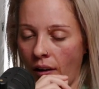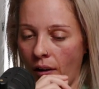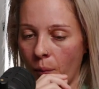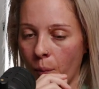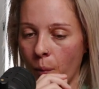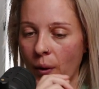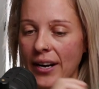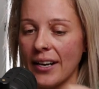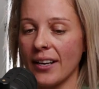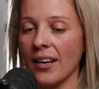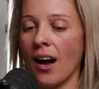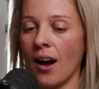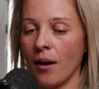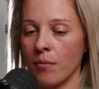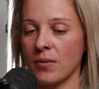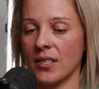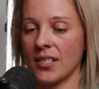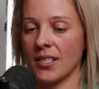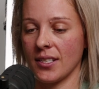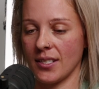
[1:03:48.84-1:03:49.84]
when it
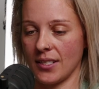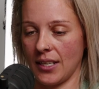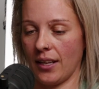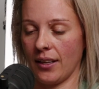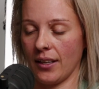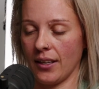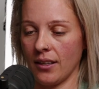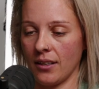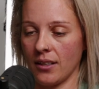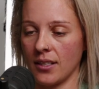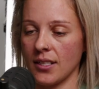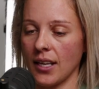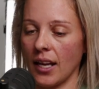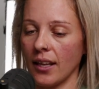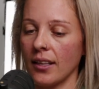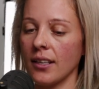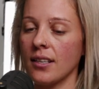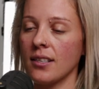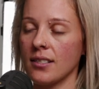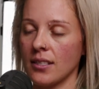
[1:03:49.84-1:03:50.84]
comes to selling
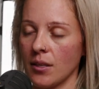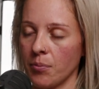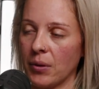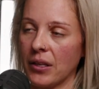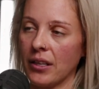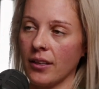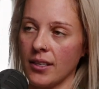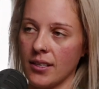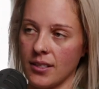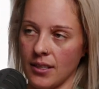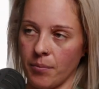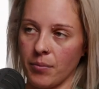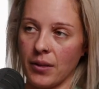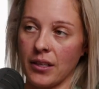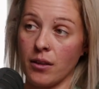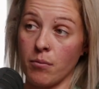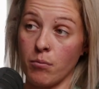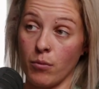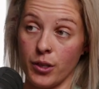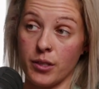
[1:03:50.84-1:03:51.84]
is typically
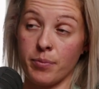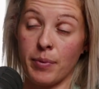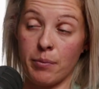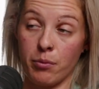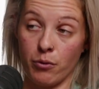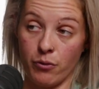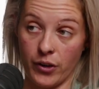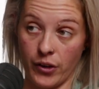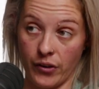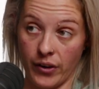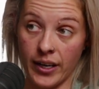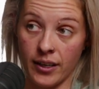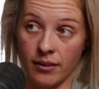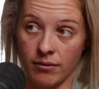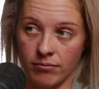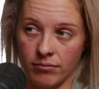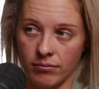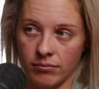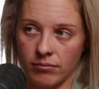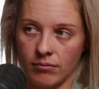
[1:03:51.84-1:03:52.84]
something that most people regret.
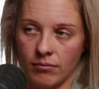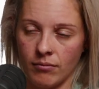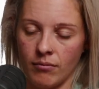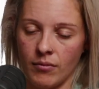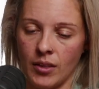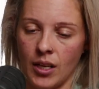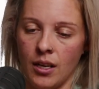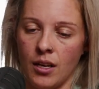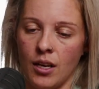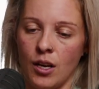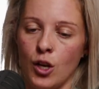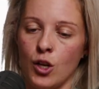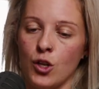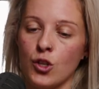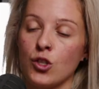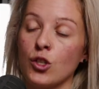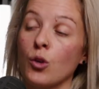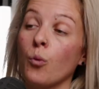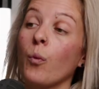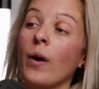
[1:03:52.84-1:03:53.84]

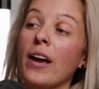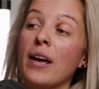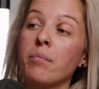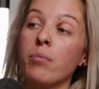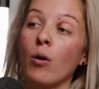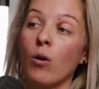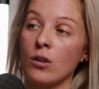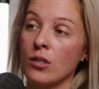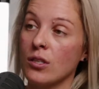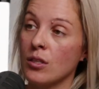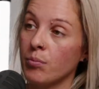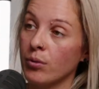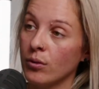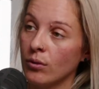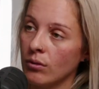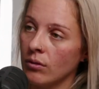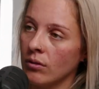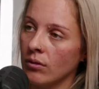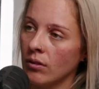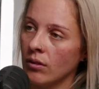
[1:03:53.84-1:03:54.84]
So where
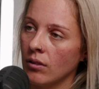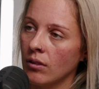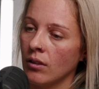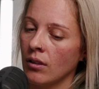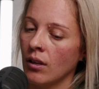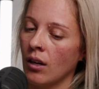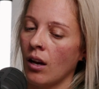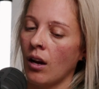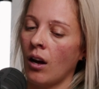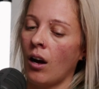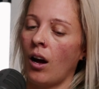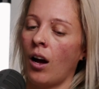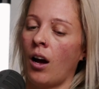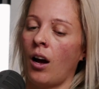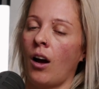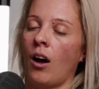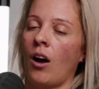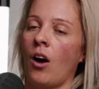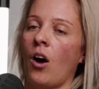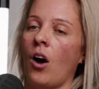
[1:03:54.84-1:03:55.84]
possible,
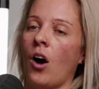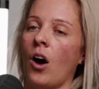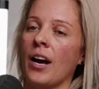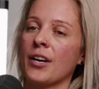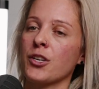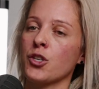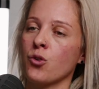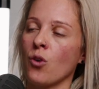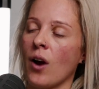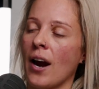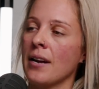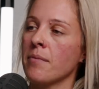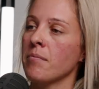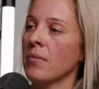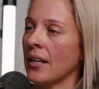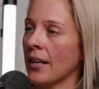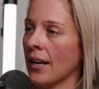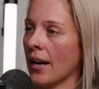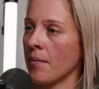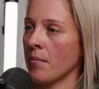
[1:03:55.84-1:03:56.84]
I try to
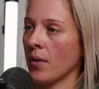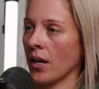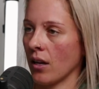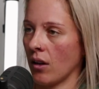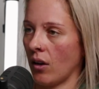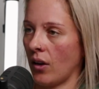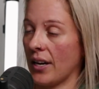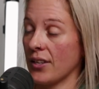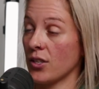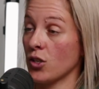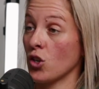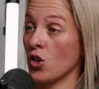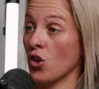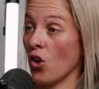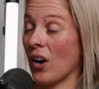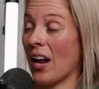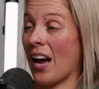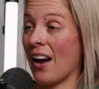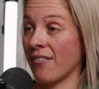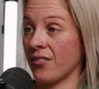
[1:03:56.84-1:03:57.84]
mitigate my clients to
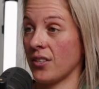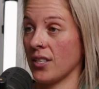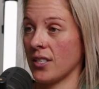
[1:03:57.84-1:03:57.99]
not have